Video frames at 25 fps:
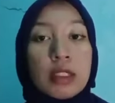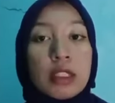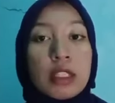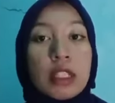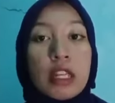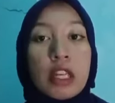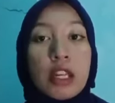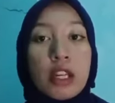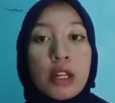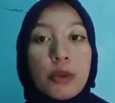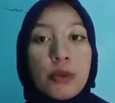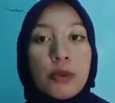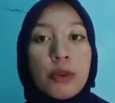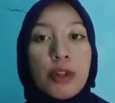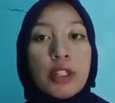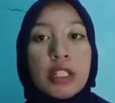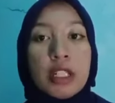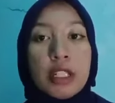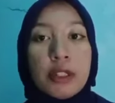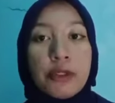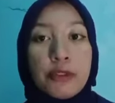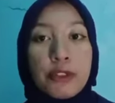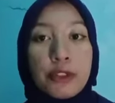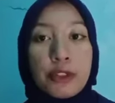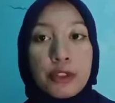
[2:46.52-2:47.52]
What if
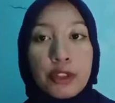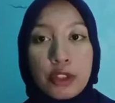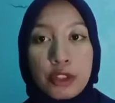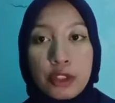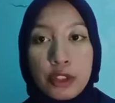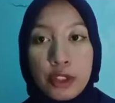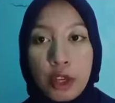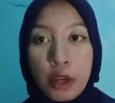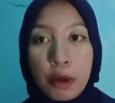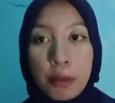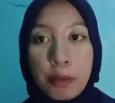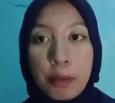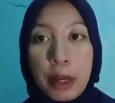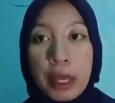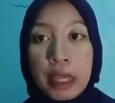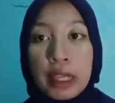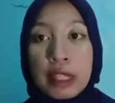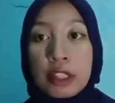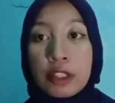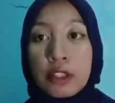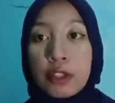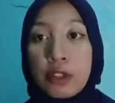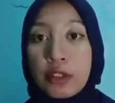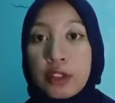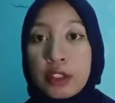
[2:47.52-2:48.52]
you stop paying
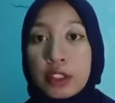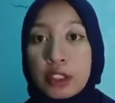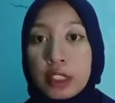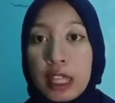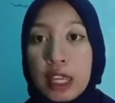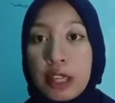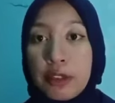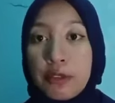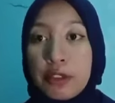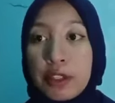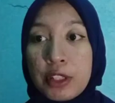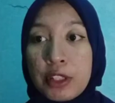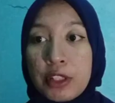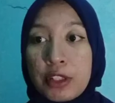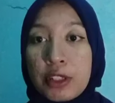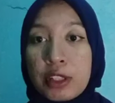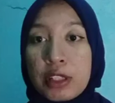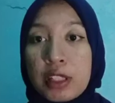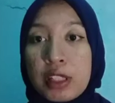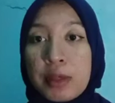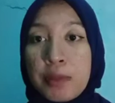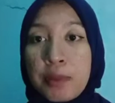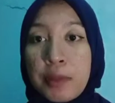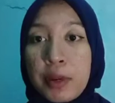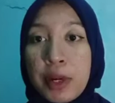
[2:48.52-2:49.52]
your life insurance
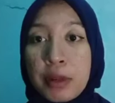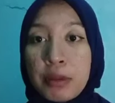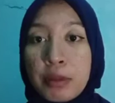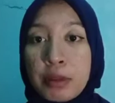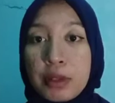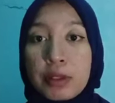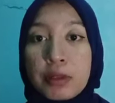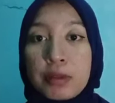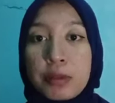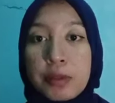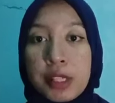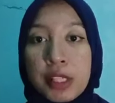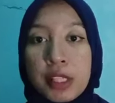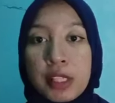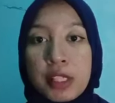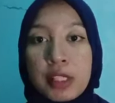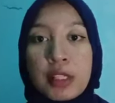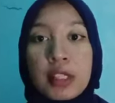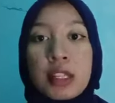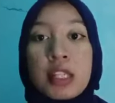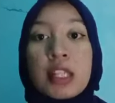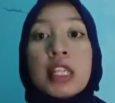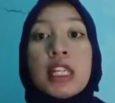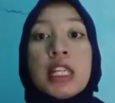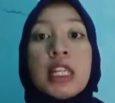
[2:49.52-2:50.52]
premiums?
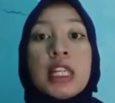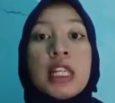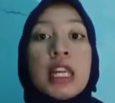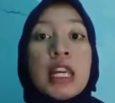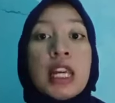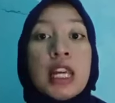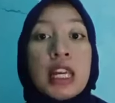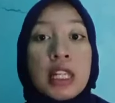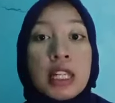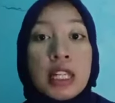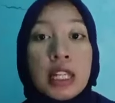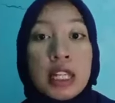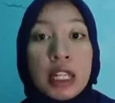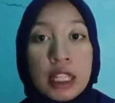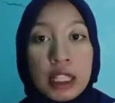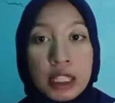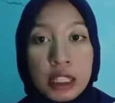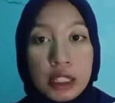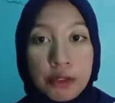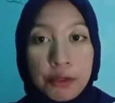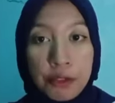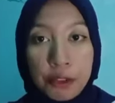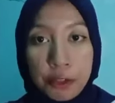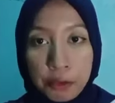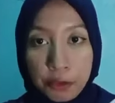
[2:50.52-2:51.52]
If you
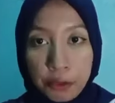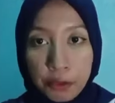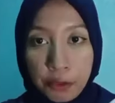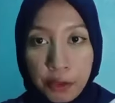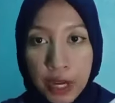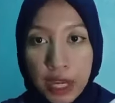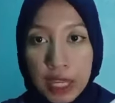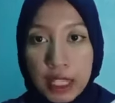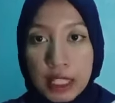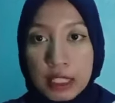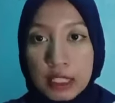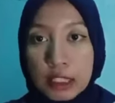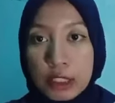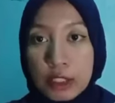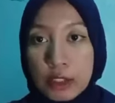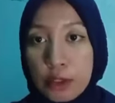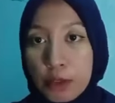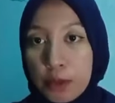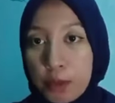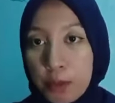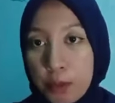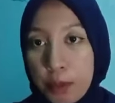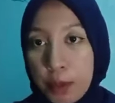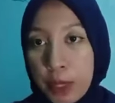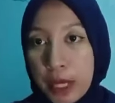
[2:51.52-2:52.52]
fail to
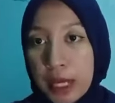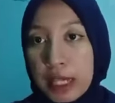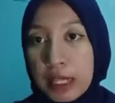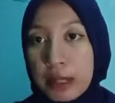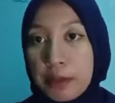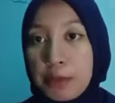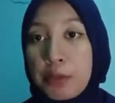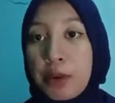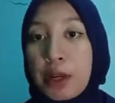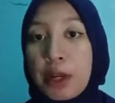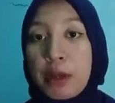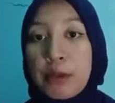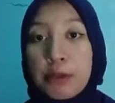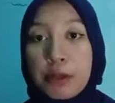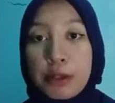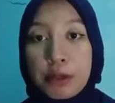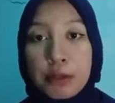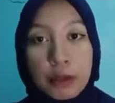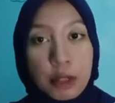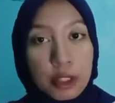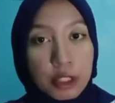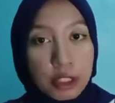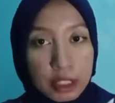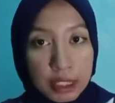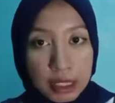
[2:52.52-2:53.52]
pay premium on
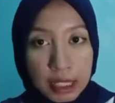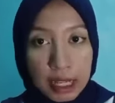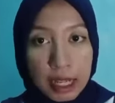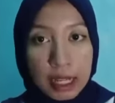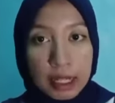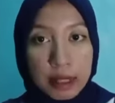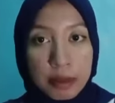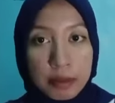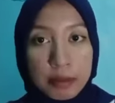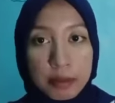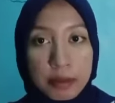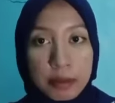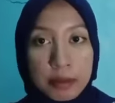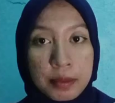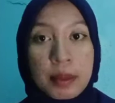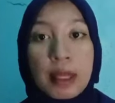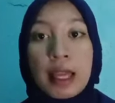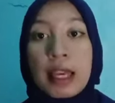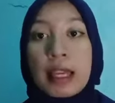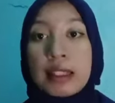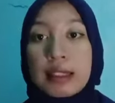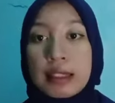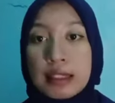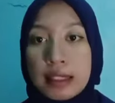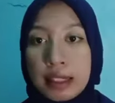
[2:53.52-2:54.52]
time,
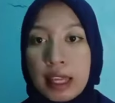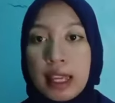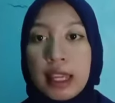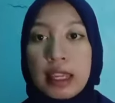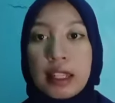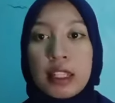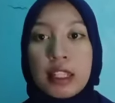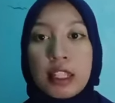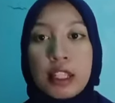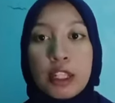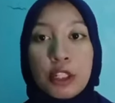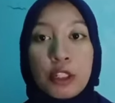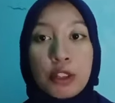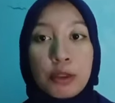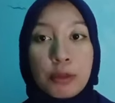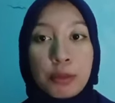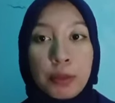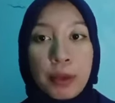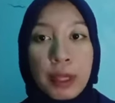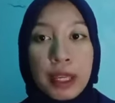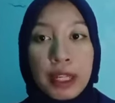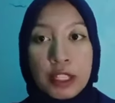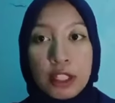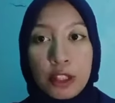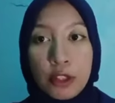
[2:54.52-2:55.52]
then your
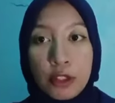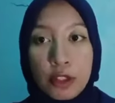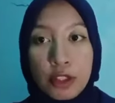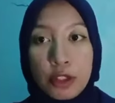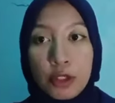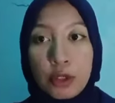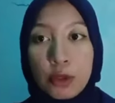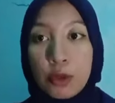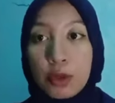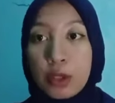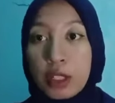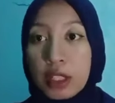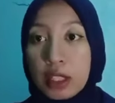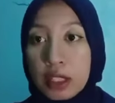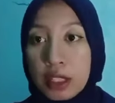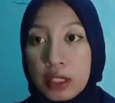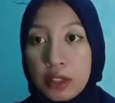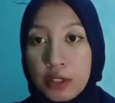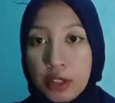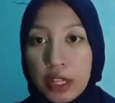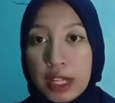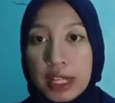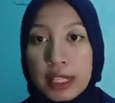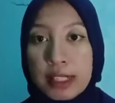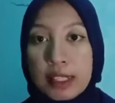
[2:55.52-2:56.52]
plan goes to a
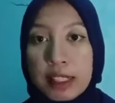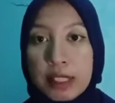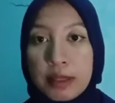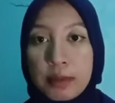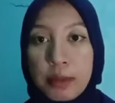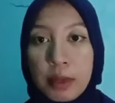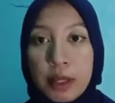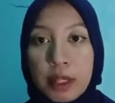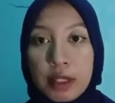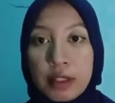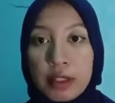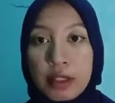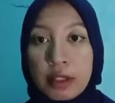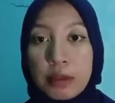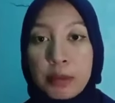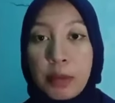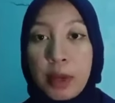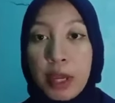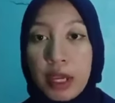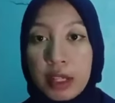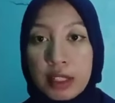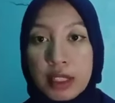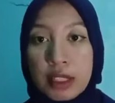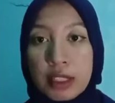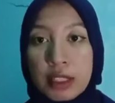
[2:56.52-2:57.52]
grace
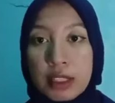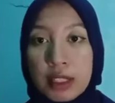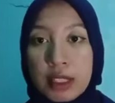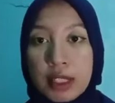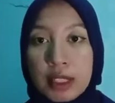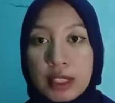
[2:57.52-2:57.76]
period.